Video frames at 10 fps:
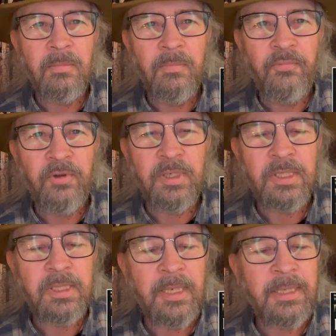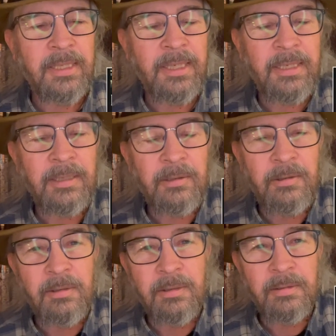finished that. And then I
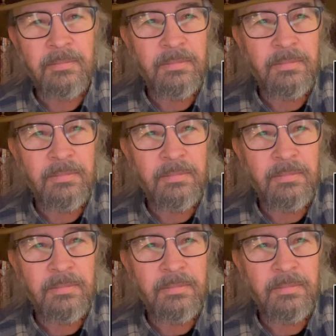learned,